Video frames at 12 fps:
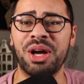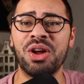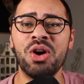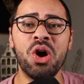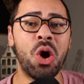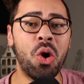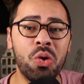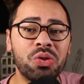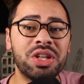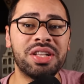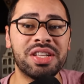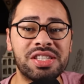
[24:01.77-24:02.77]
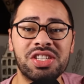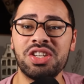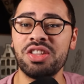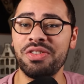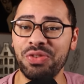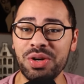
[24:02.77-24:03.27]
but only listen
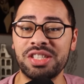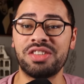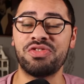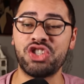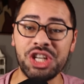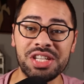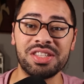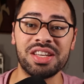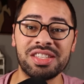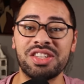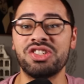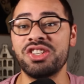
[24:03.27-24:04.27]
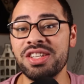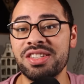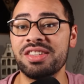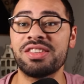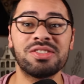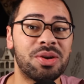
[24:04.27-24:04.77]
to the voice of Jesus, and
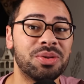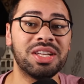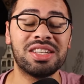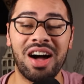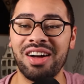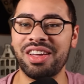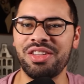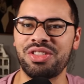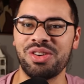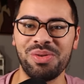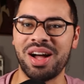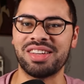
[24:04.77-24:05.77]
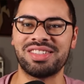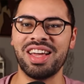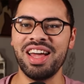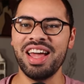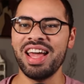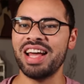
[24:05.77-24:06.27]
Jesus is only talking through us.
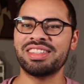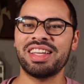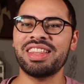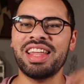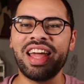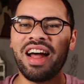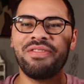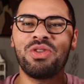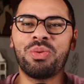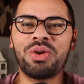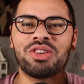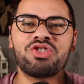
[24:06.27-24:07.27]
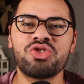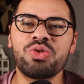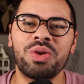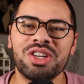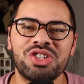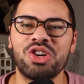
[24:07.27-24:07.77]
It's like they have the worst
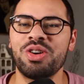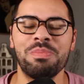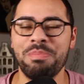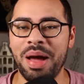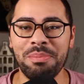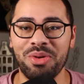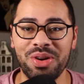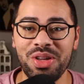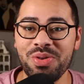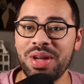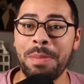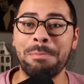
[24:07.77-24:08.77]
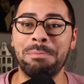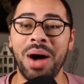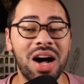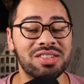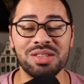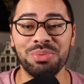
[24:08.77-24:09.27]
short-term memory you can
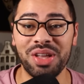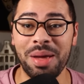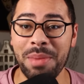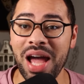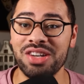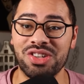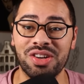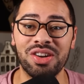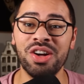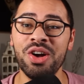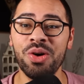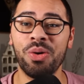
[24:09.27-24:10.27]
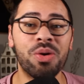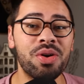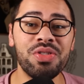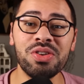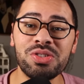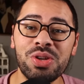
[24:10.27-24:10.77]
possibly imagine,
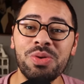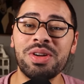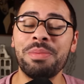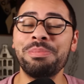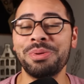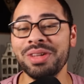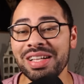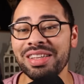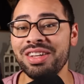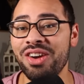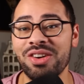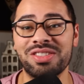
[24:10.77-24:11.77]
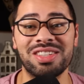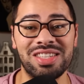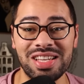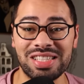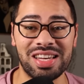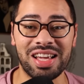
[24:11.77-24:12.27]
or they're so completely
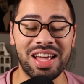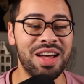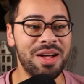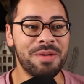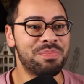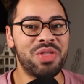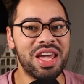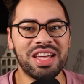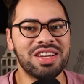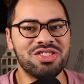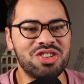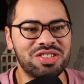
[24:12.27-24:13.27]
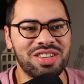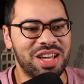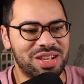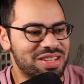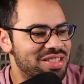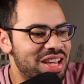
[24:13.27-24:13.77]
narcissistic, they can just
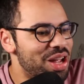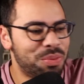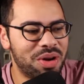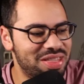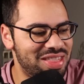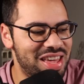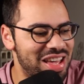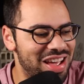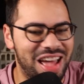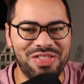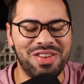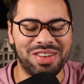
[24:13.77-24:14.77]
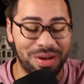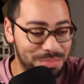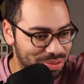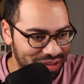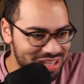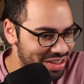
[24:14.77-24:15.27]
like say one thing and then
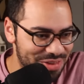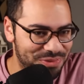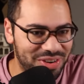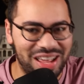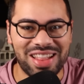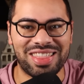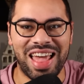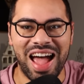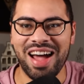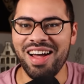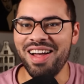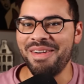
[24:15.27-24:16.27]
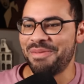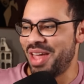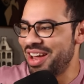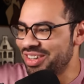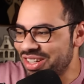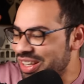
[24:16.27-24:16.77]
completely forget that
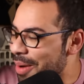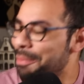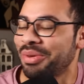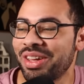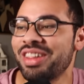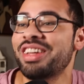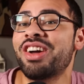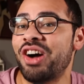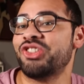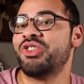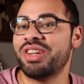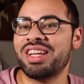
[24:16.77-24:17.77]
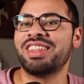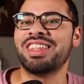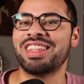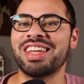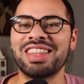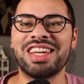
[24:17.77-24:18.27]
and completely contradict
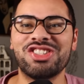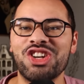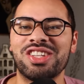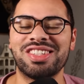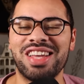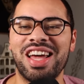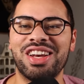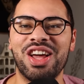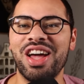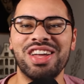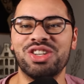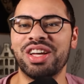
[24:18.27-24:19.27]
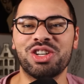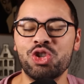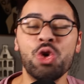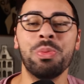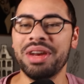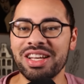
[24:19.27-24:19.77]
the thing they just said like
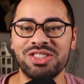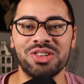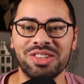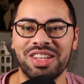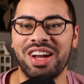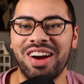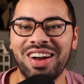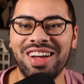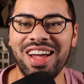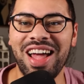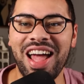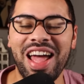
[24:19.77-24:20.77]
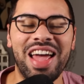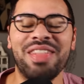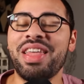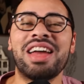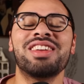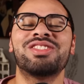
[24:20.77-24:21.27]
2 minutes earlier.
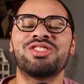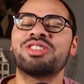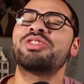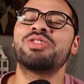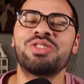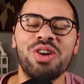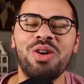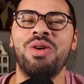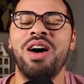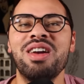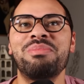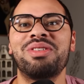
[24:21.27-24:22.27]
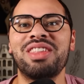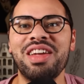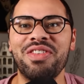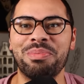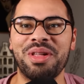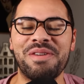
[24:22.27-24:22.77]
And that is just so
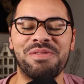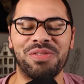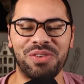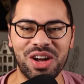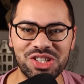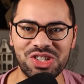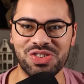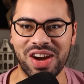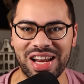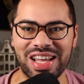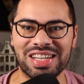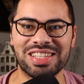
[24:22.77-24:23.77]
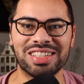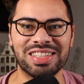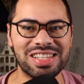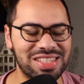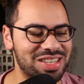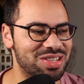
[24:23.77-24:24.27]
unbelievably frustrating to
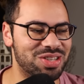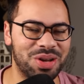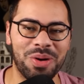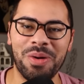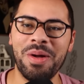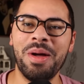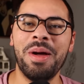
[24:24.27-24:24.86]
listen to.